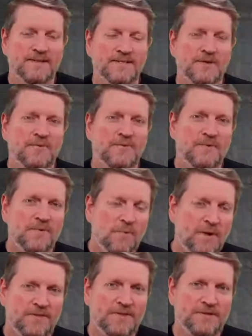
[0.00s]
So
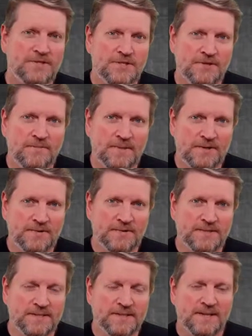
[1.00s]
with those two
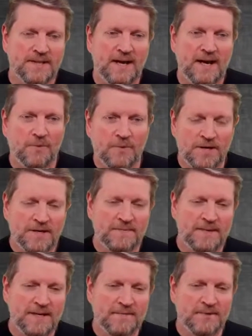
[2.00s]
modes, I wanted to
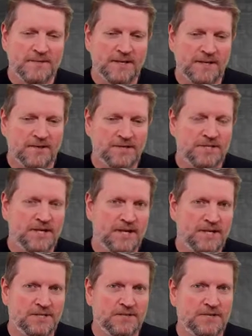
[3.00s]
be able to
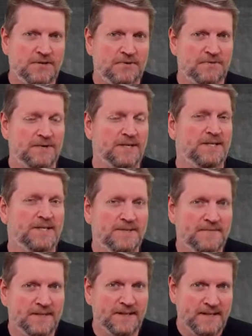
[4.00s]
interchange
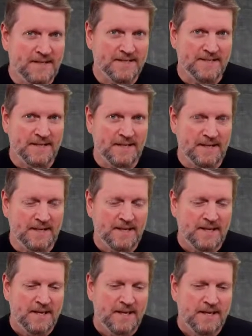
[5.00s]
relatively easily.
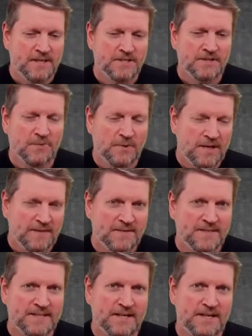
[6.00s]
So what I've
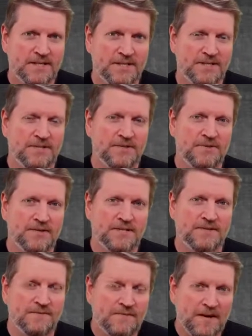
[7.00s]
decided to do is
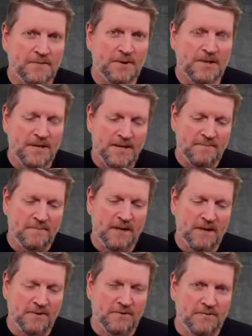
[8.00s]
to fabricate
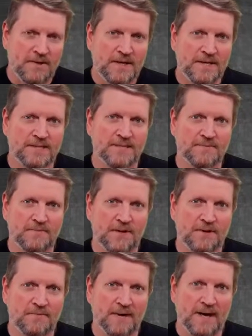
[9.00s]
my own custom
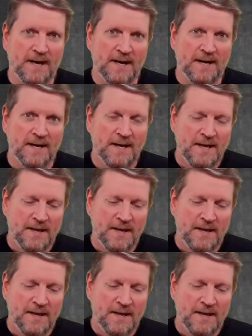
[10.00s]
rear rack